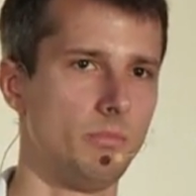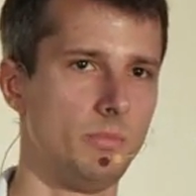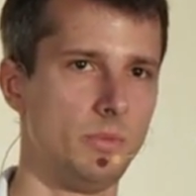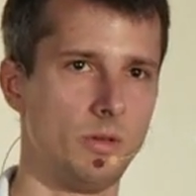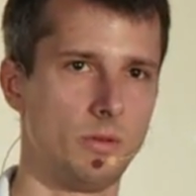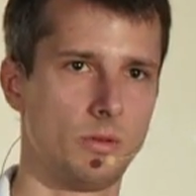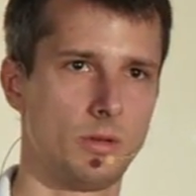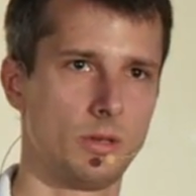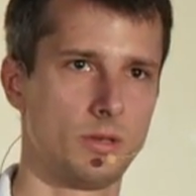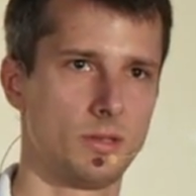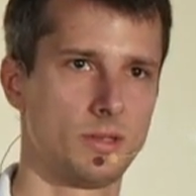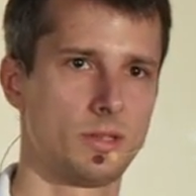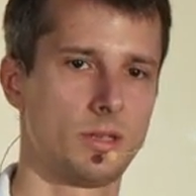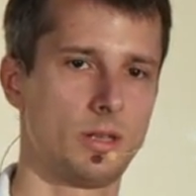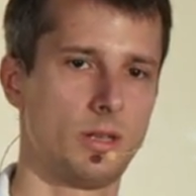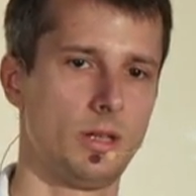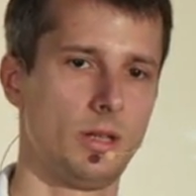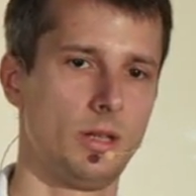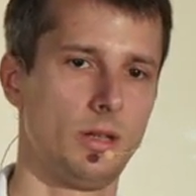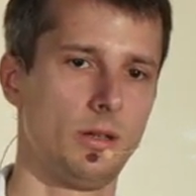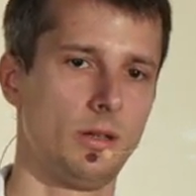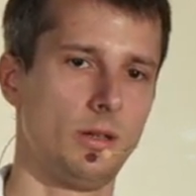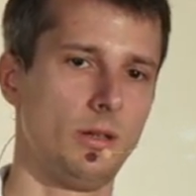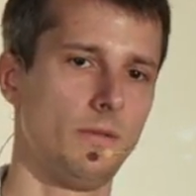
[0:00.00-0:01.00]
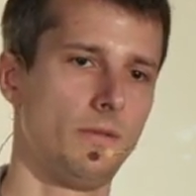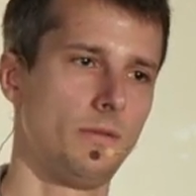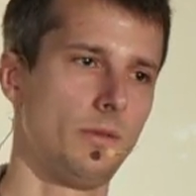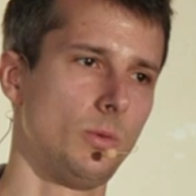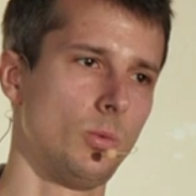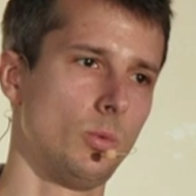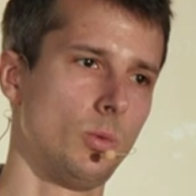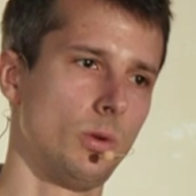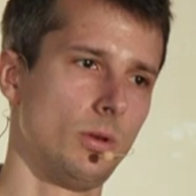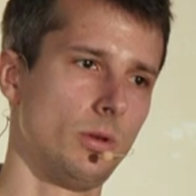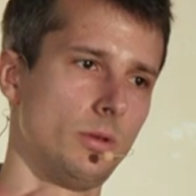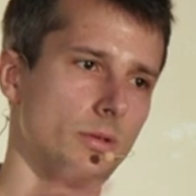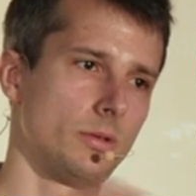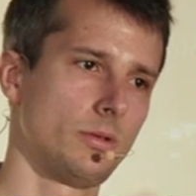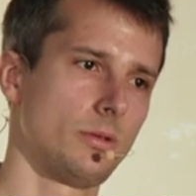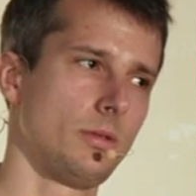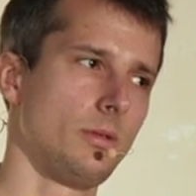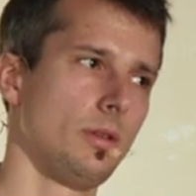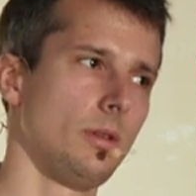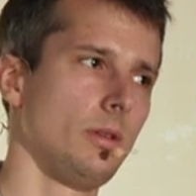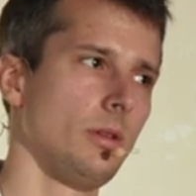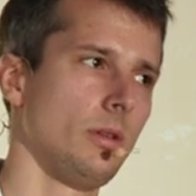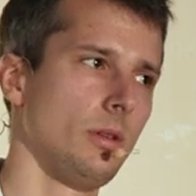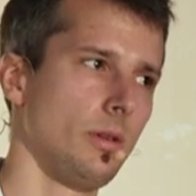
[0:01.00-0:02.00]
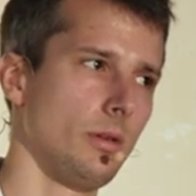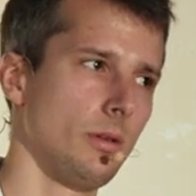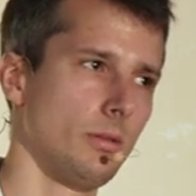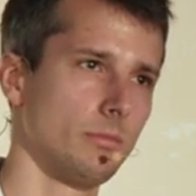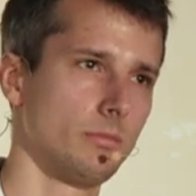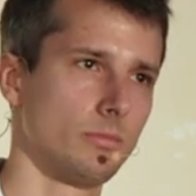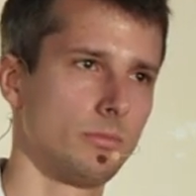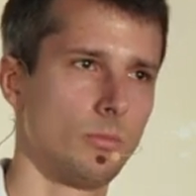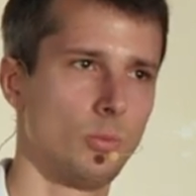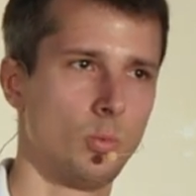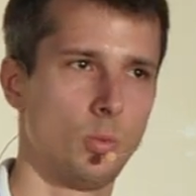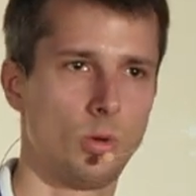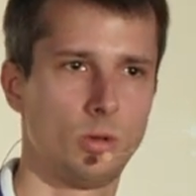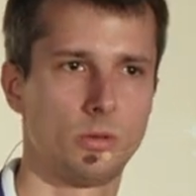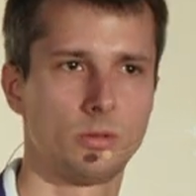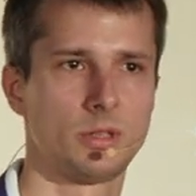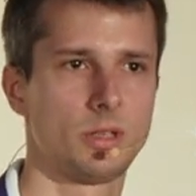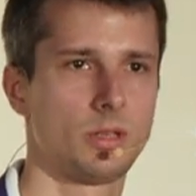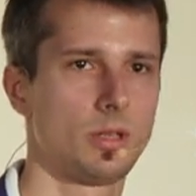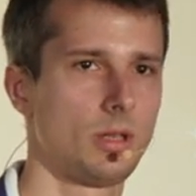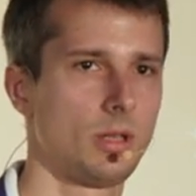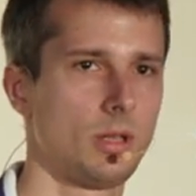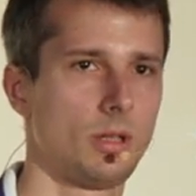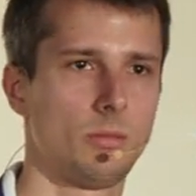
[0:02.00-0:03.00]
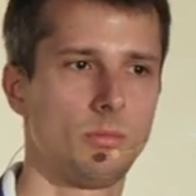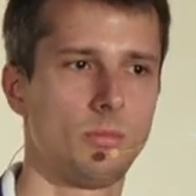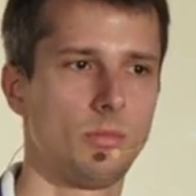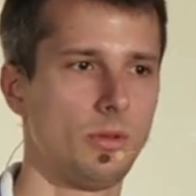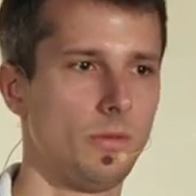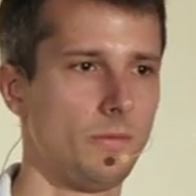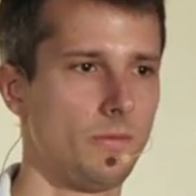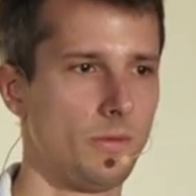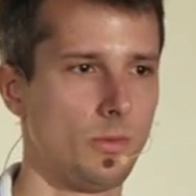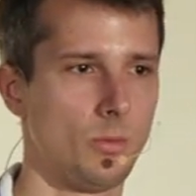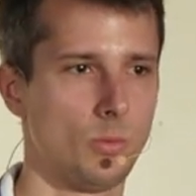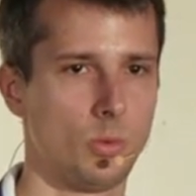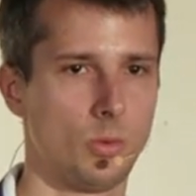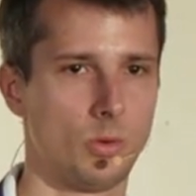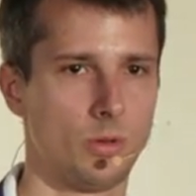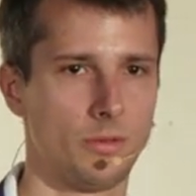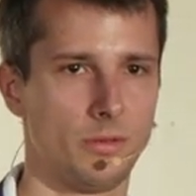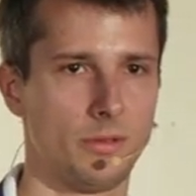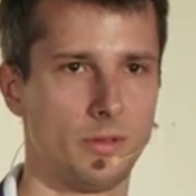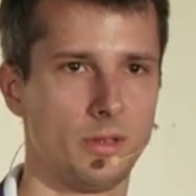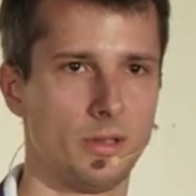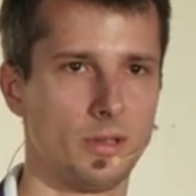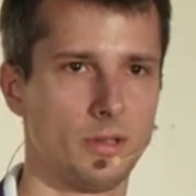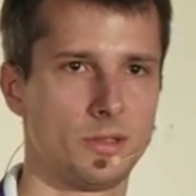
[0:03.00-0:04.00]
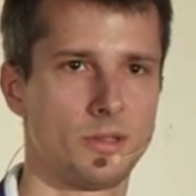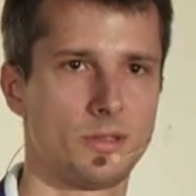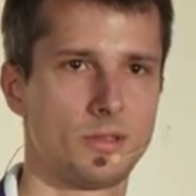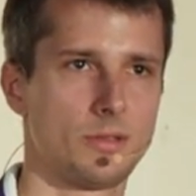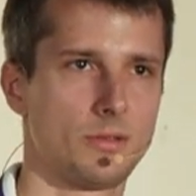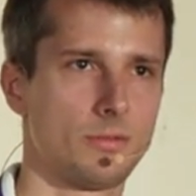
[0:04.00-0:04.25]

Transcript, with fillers: you can say if you want the wall time, if you want the